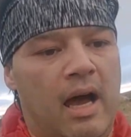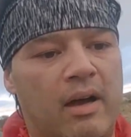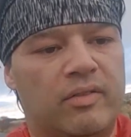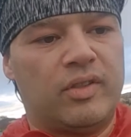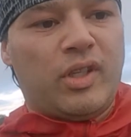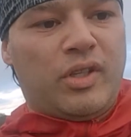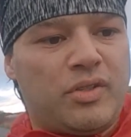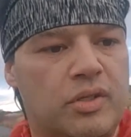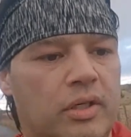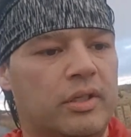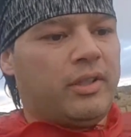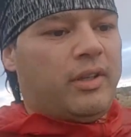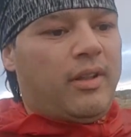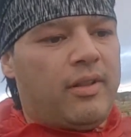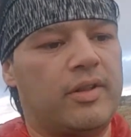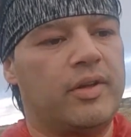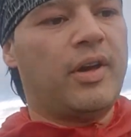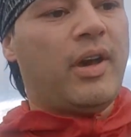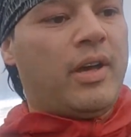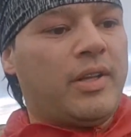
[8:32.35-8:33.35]
I've just done
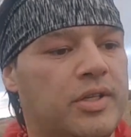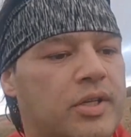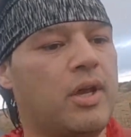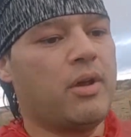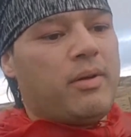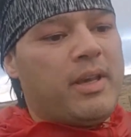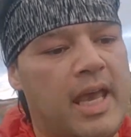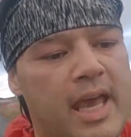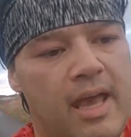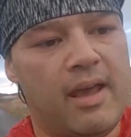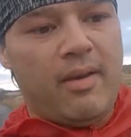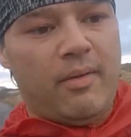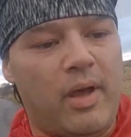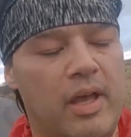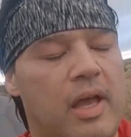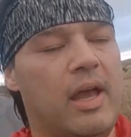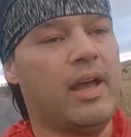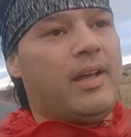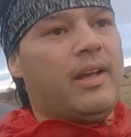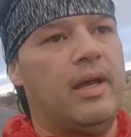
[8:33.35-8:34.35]
another
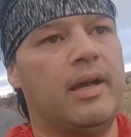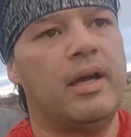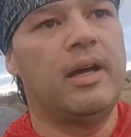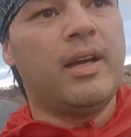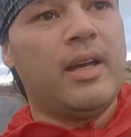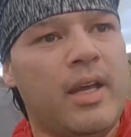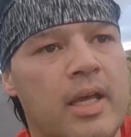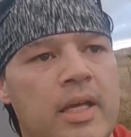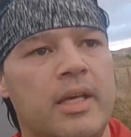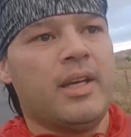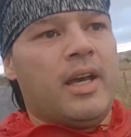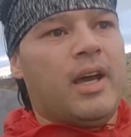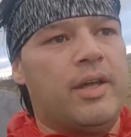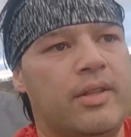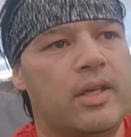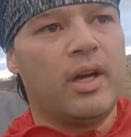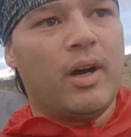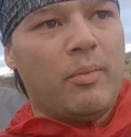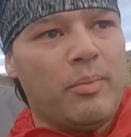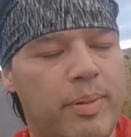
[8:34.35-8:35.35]
2k
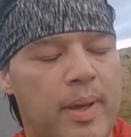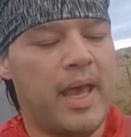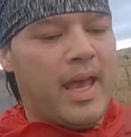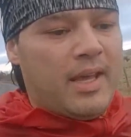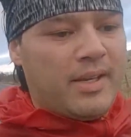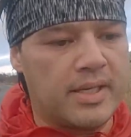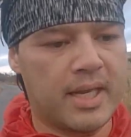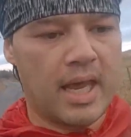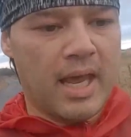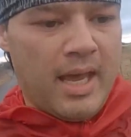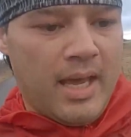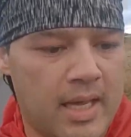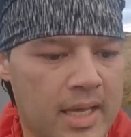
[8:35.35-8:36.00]
at the on pace,